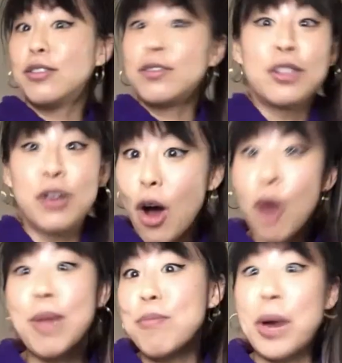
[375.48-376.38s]

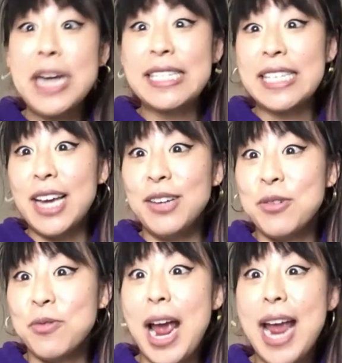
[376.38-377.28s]
go embrace it.
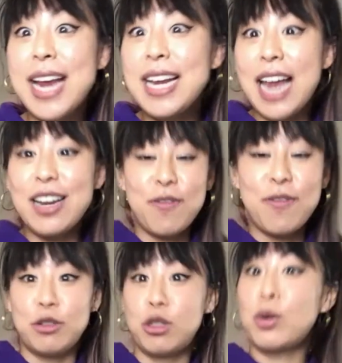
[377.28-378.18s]
Right. And if
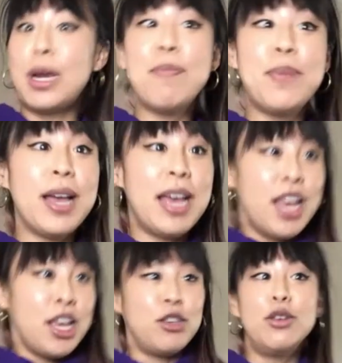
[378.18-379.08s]
you trip,
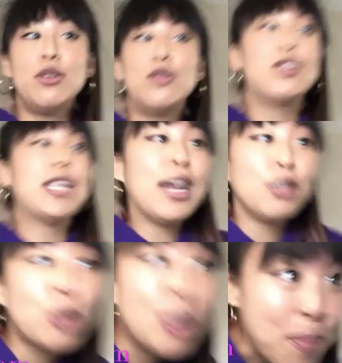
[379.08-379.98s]
use
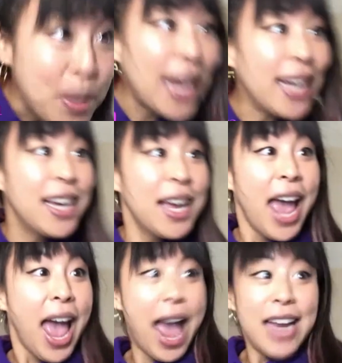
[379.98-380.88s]
that tripping
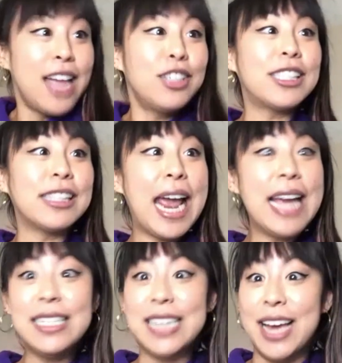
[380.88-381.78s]
and just
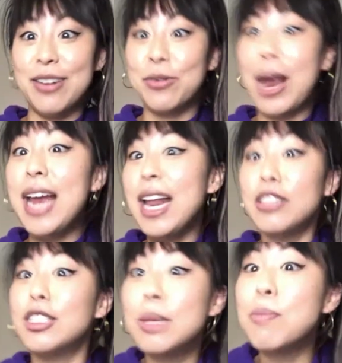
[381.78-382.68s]
land it. Right.
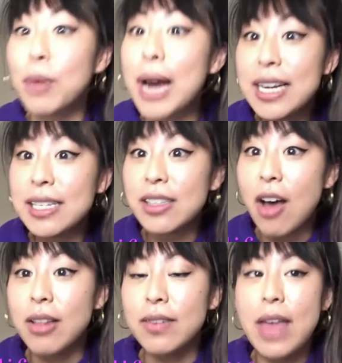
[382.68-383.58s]
And just embrace
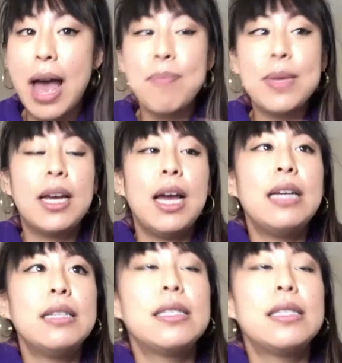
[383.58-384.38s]
all of that, because,